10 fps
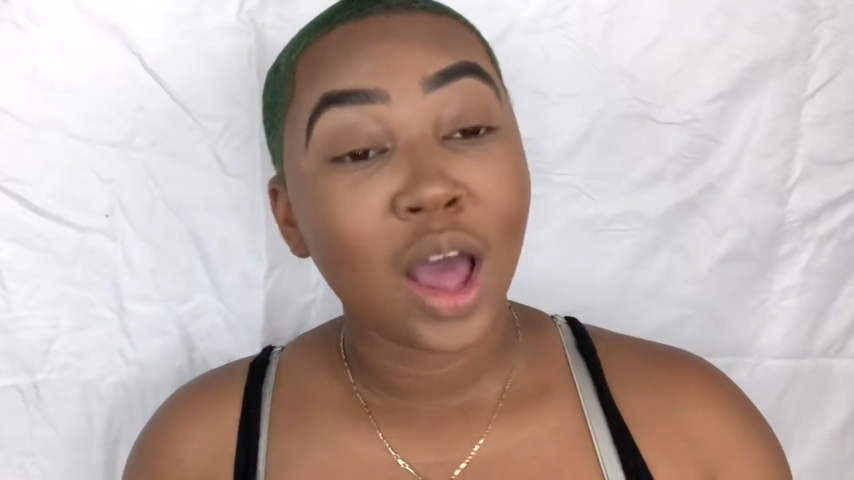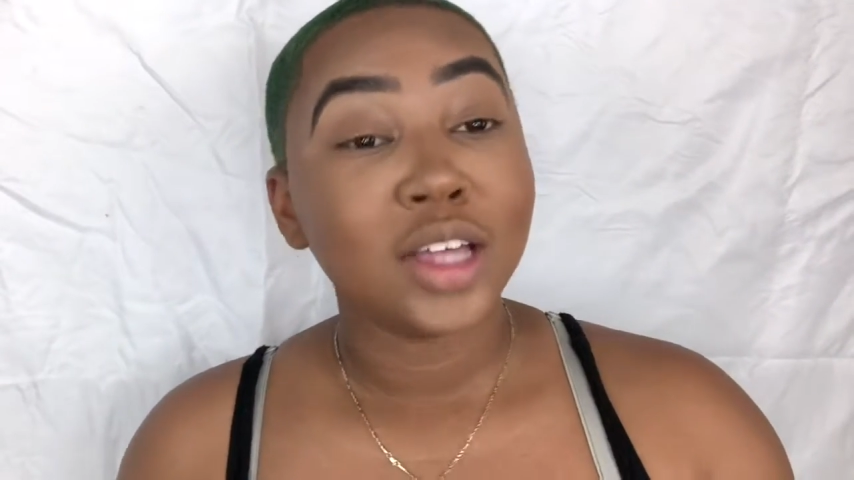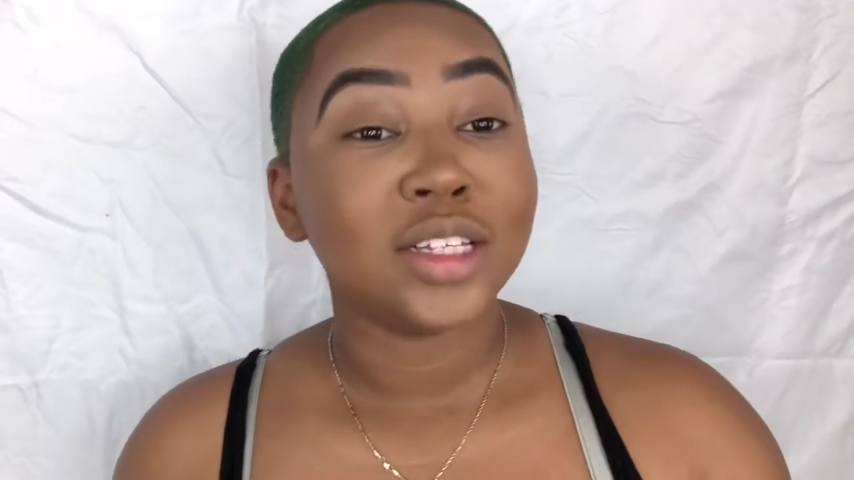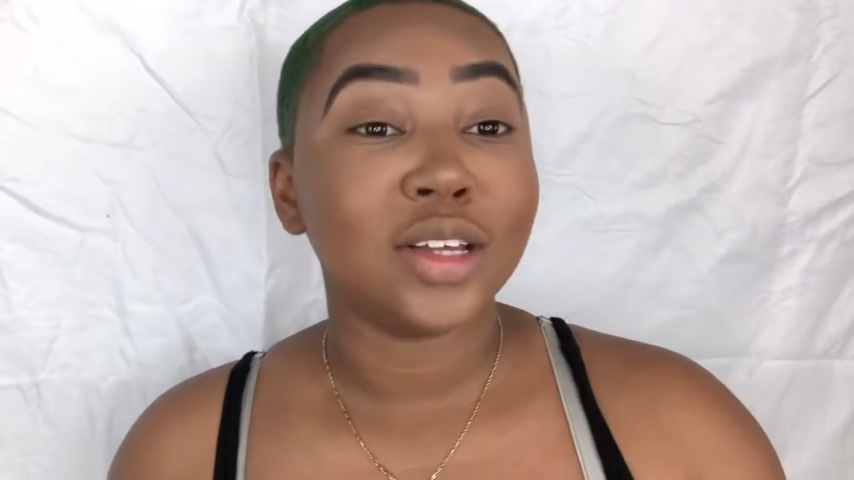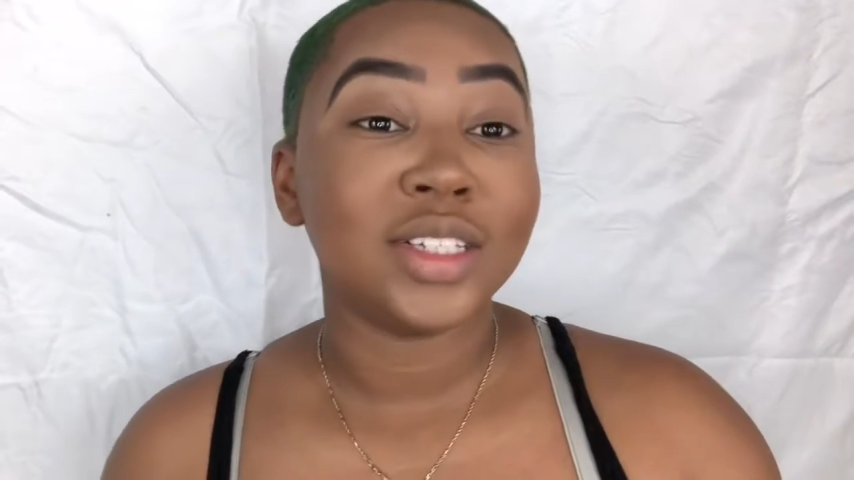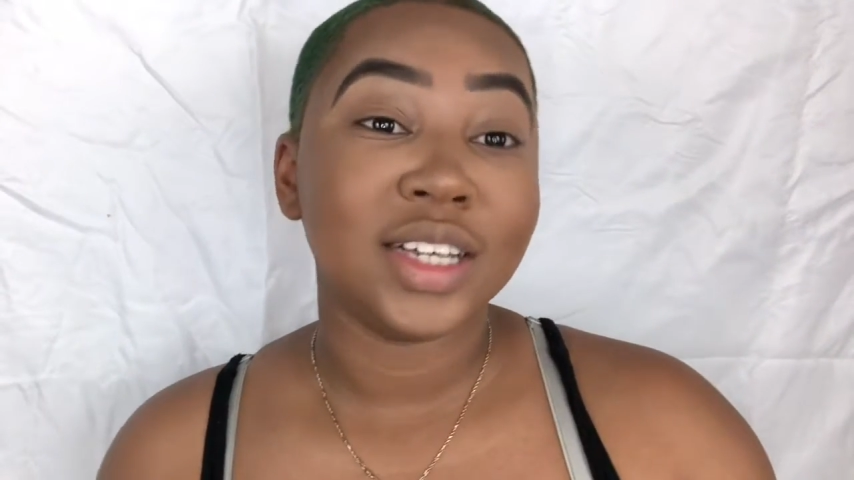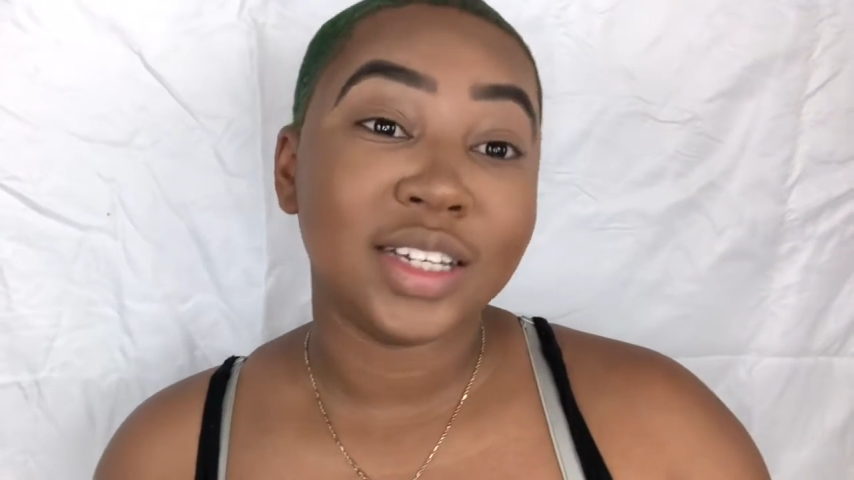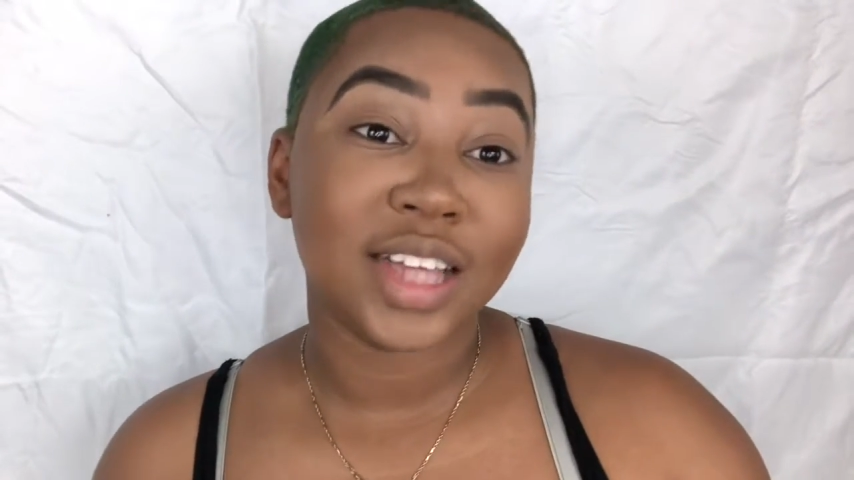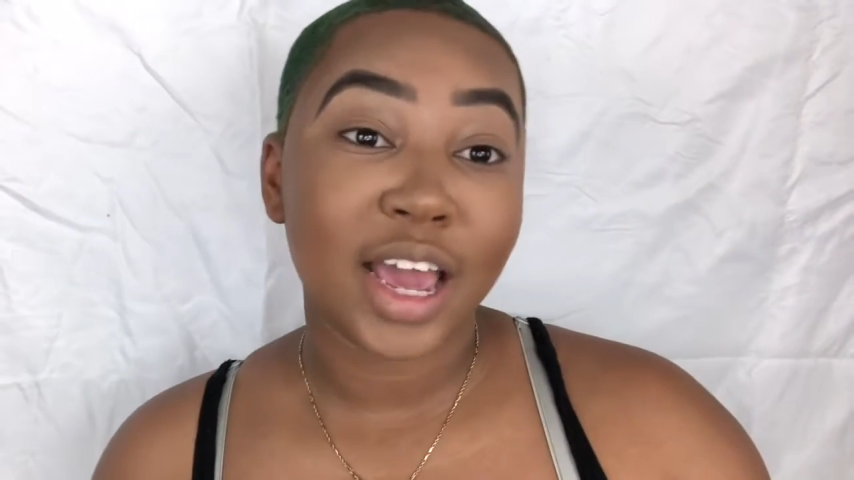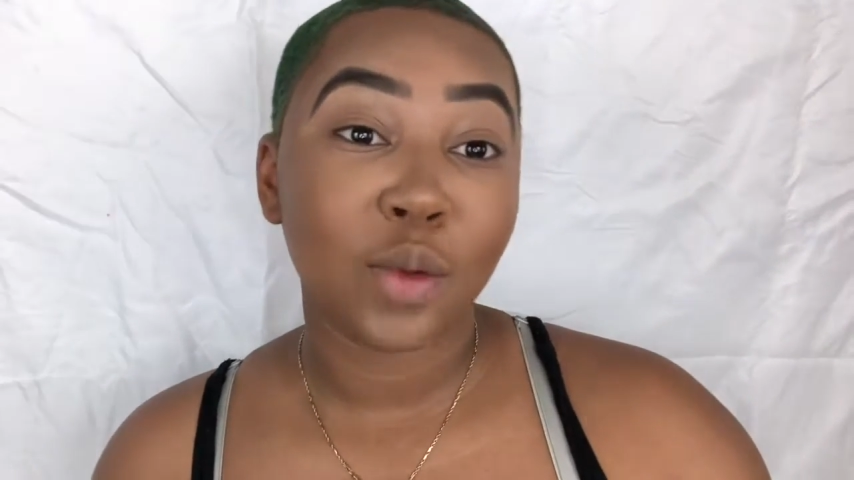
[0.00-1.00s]
So
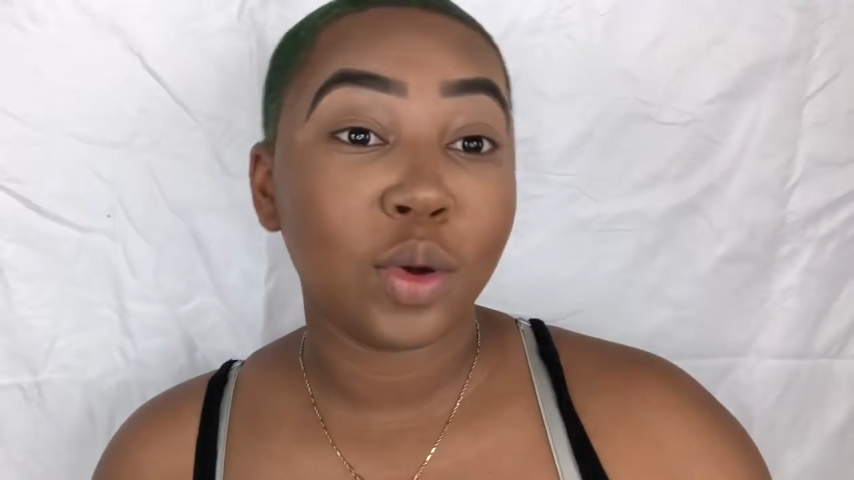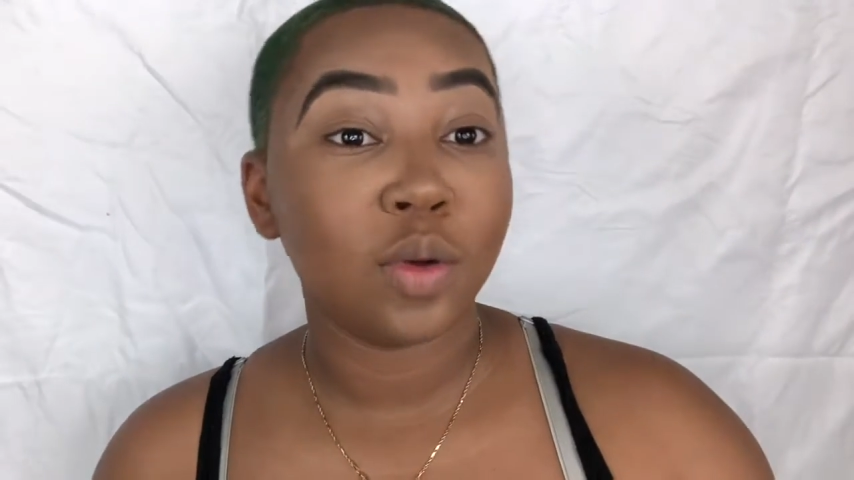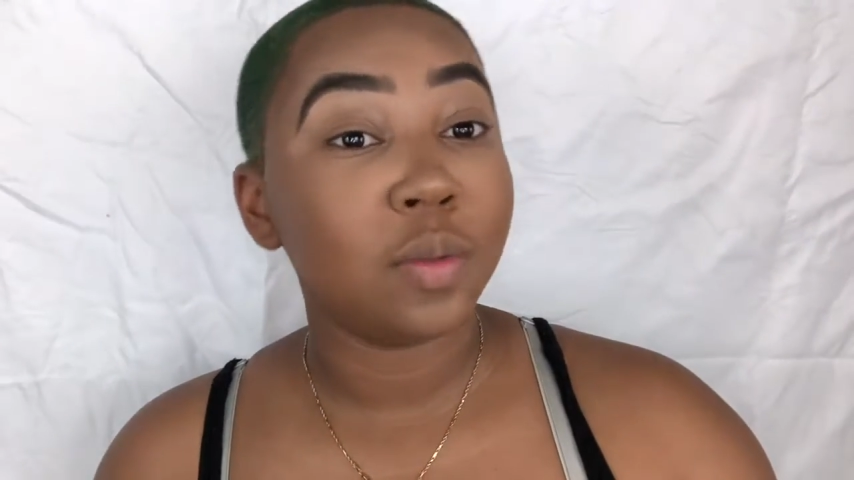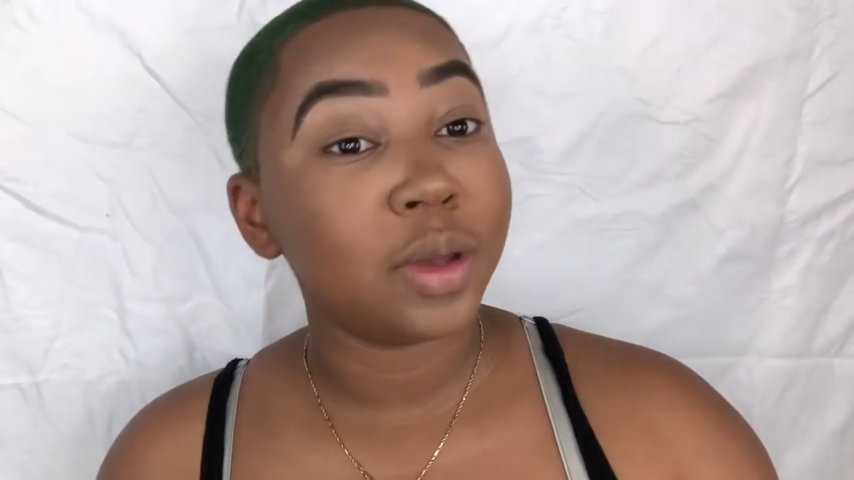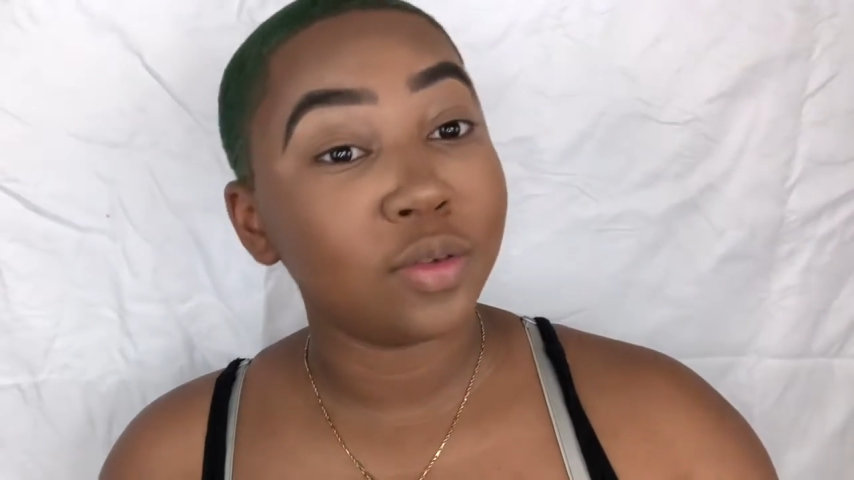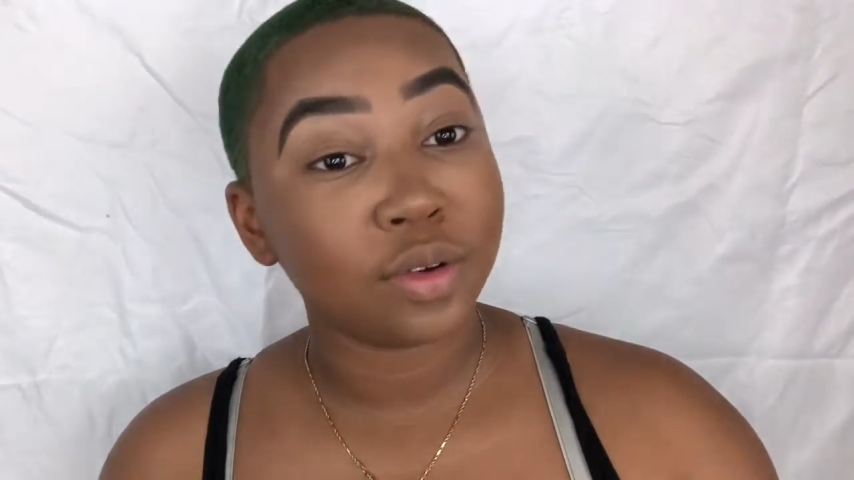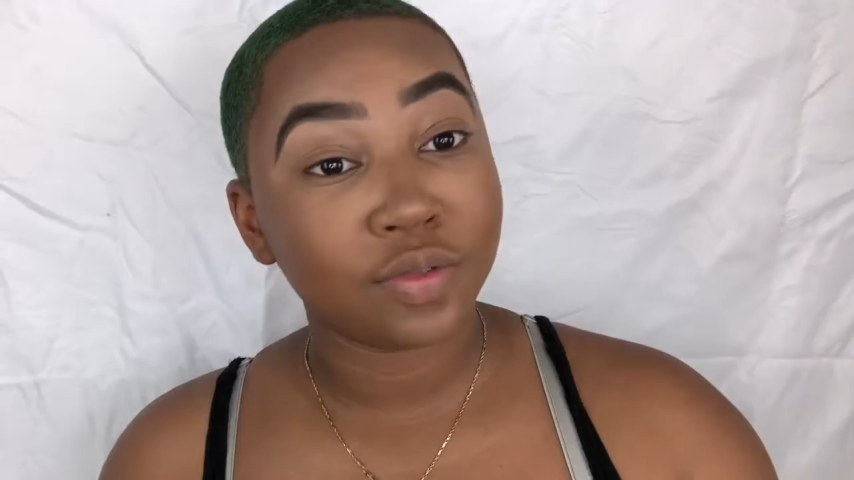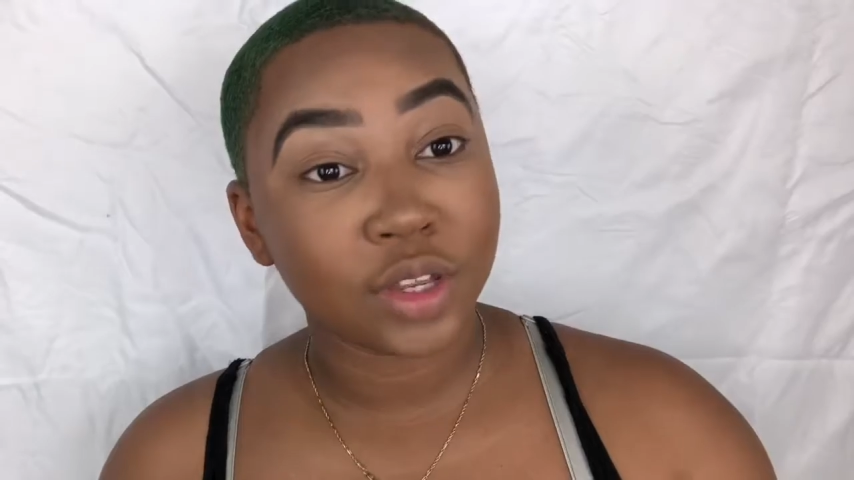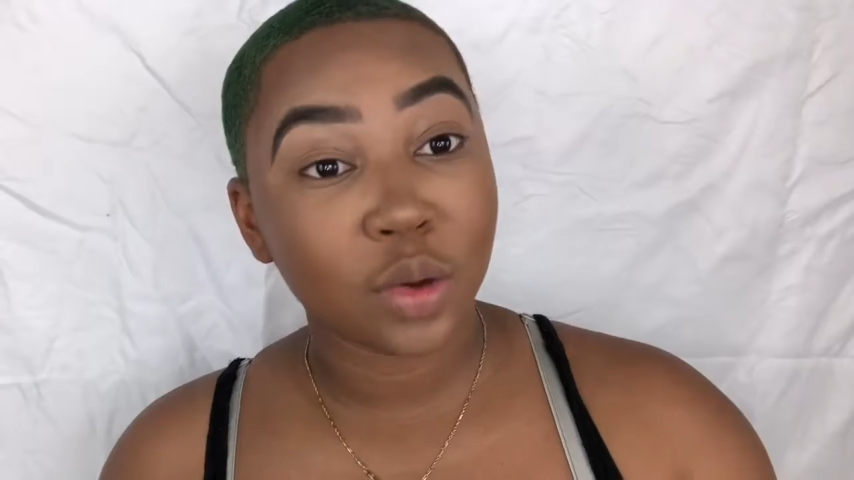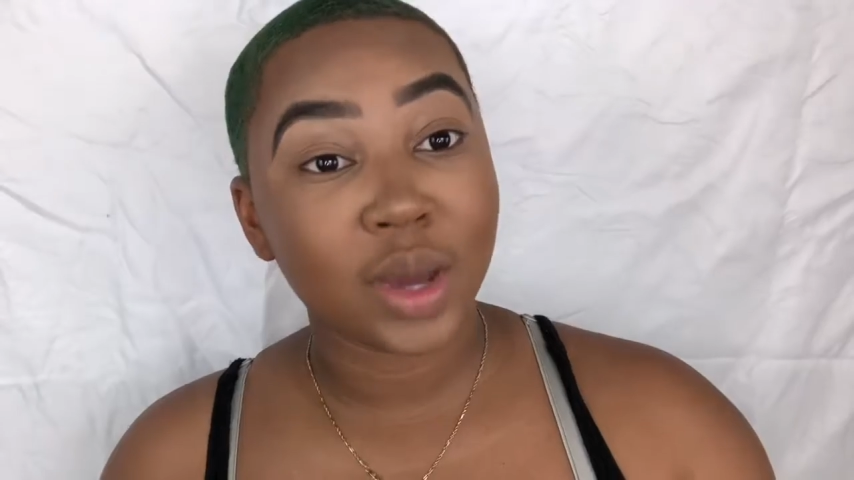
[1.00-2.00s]
today we will be
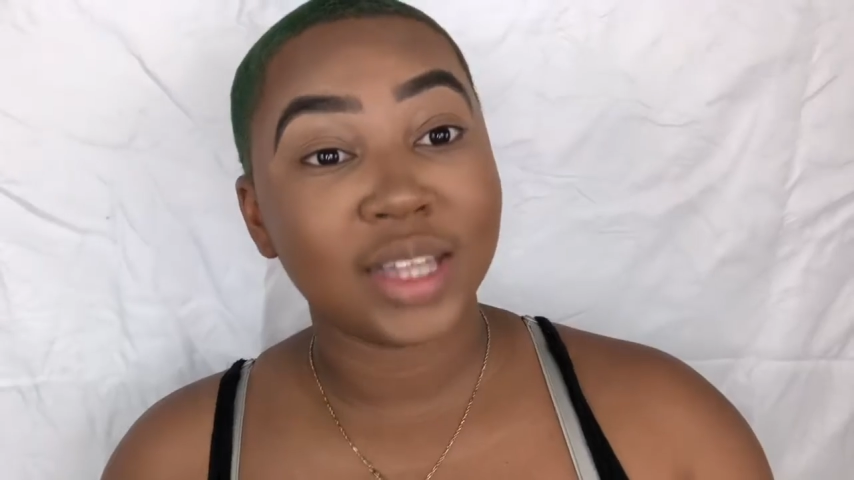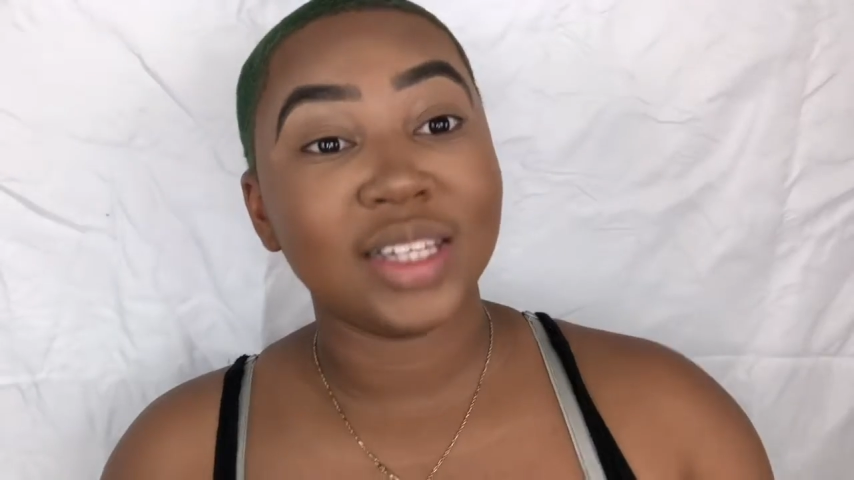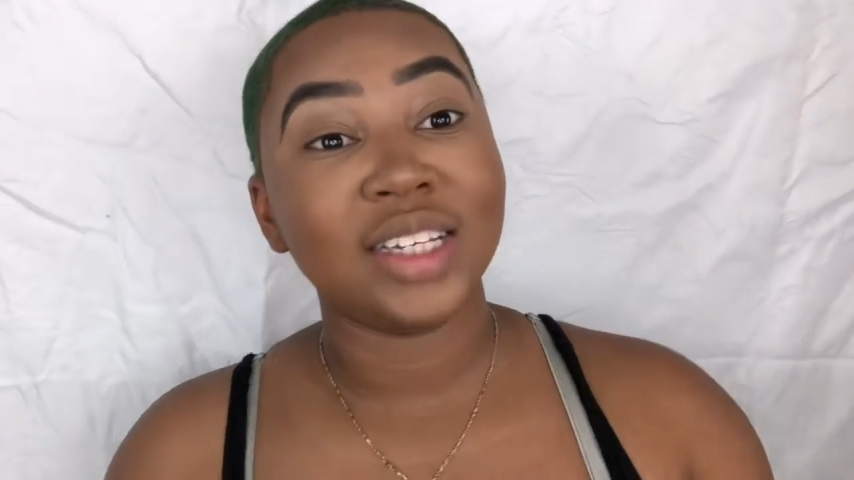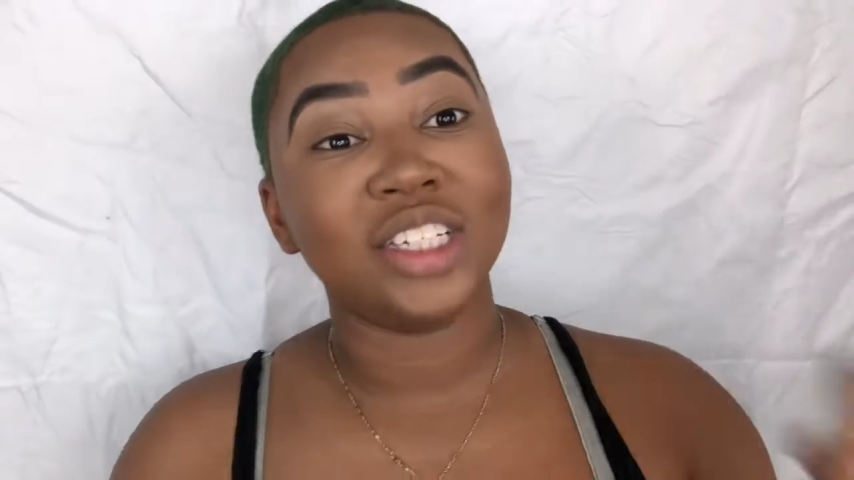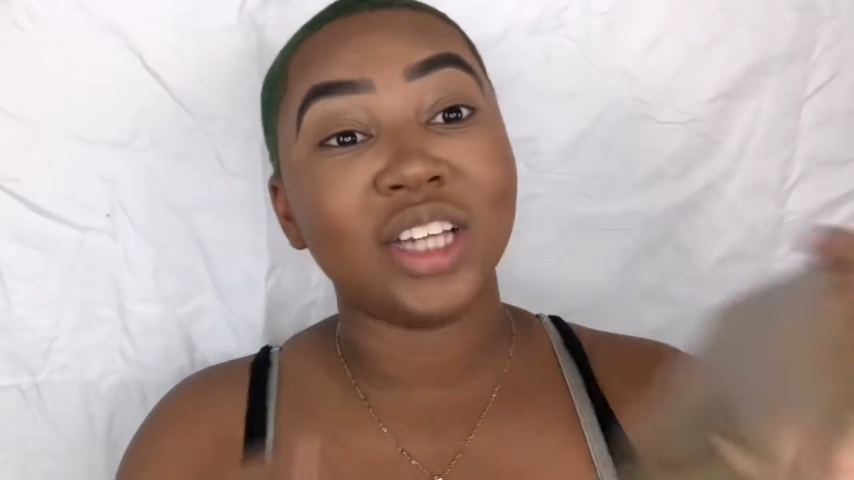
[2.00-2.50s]
reviewing the